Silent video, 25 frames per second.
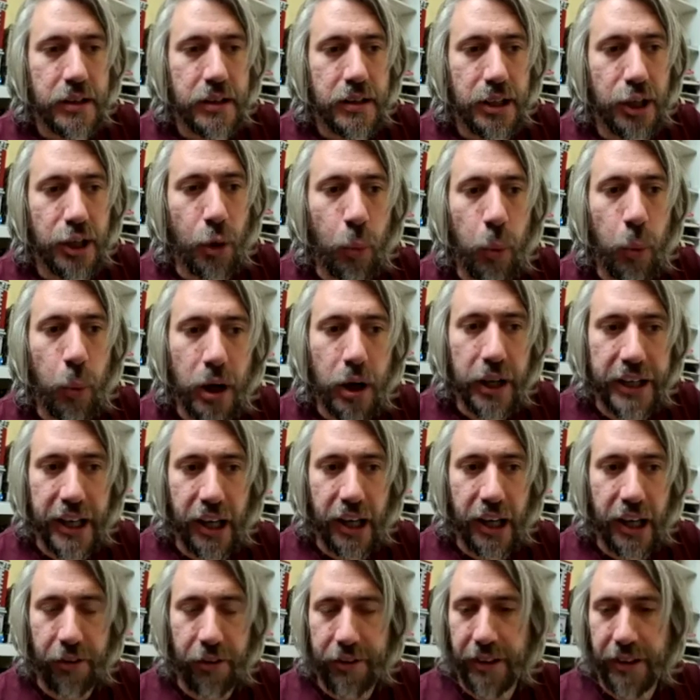you know
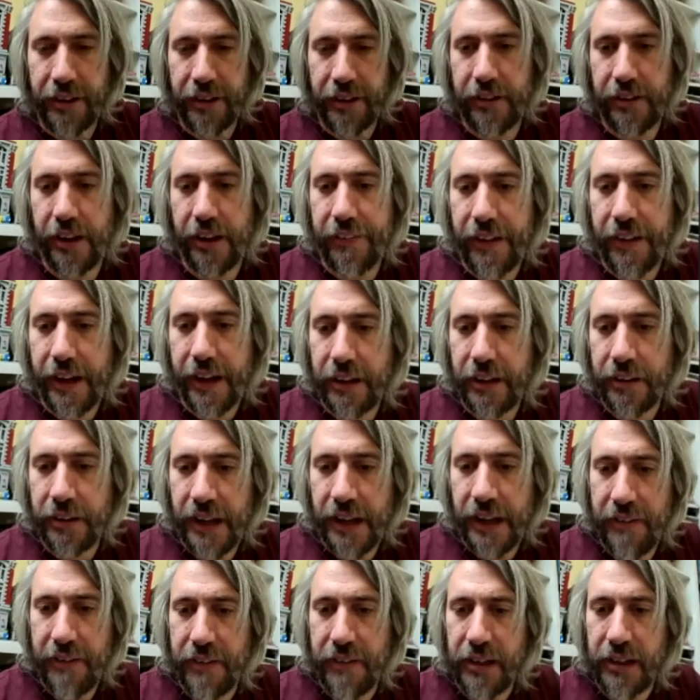working on things like that and
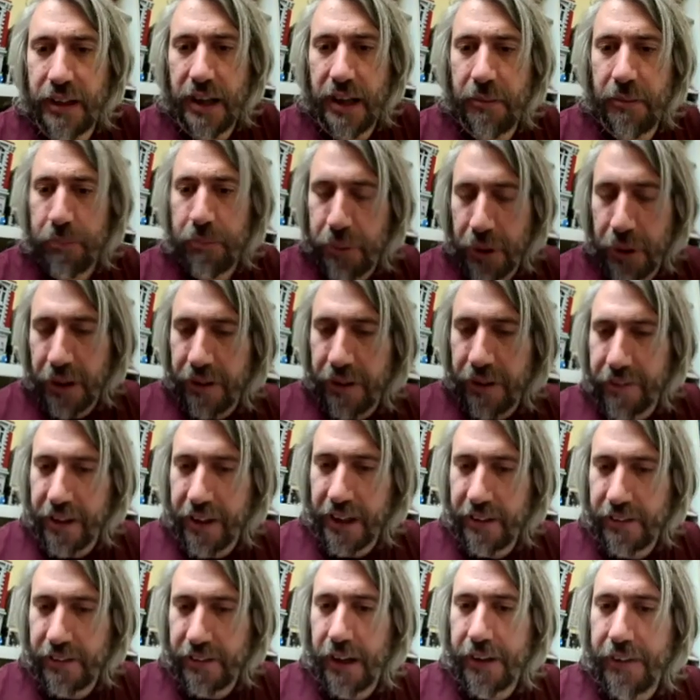having input and
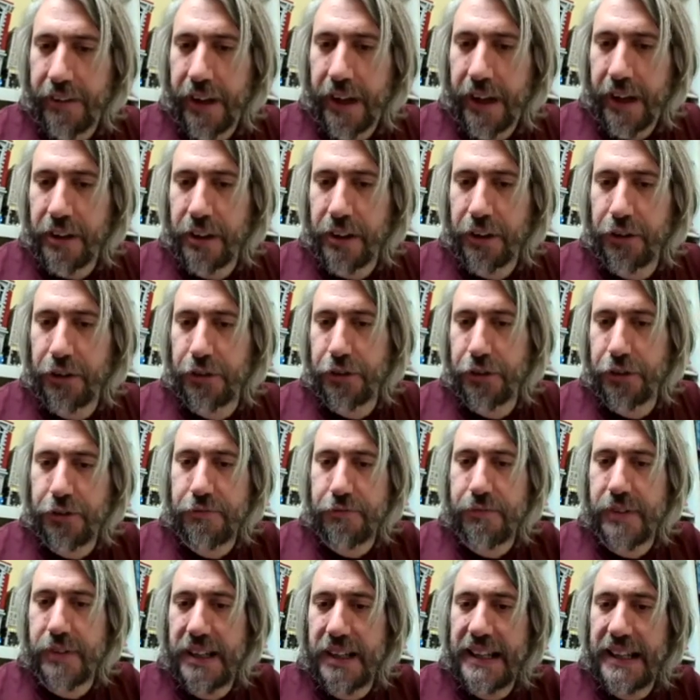things like that you know just
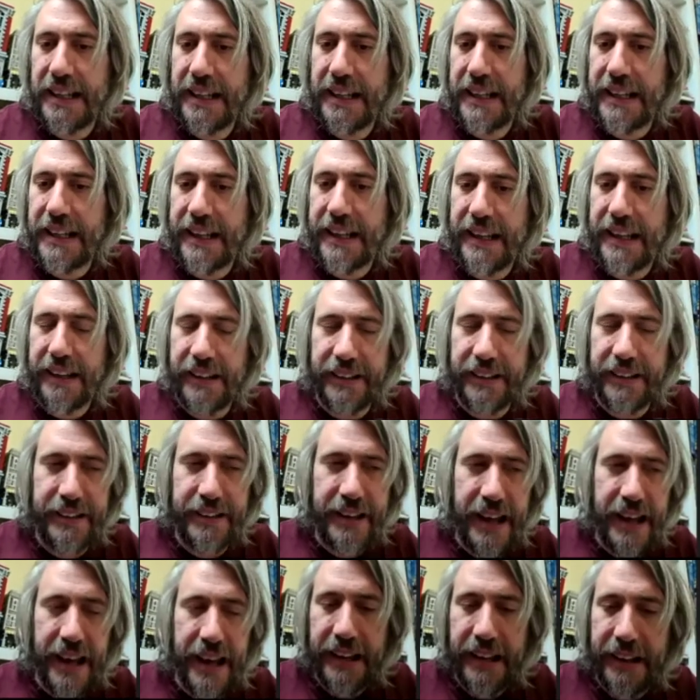to really
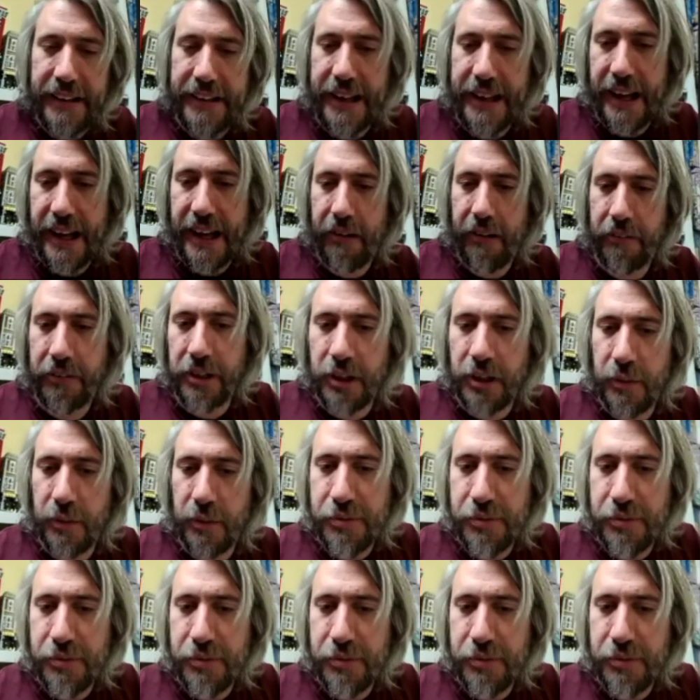nail it down you know
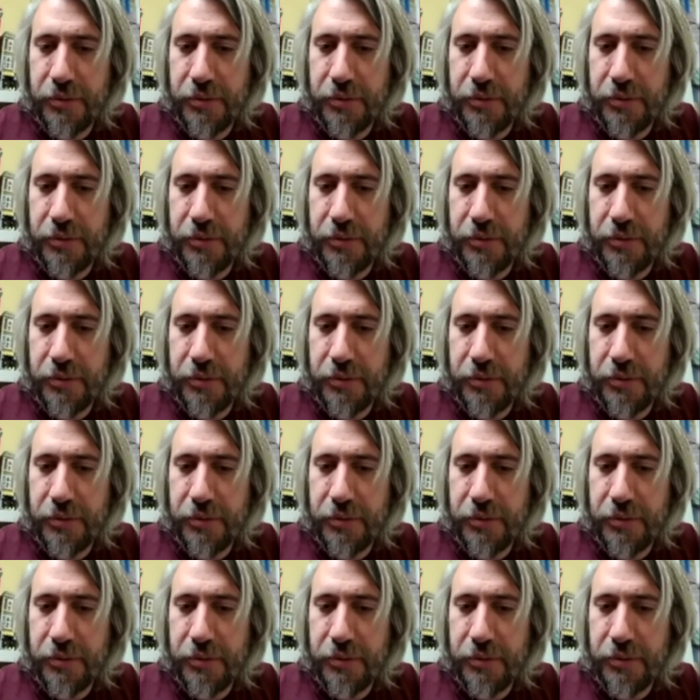yeah.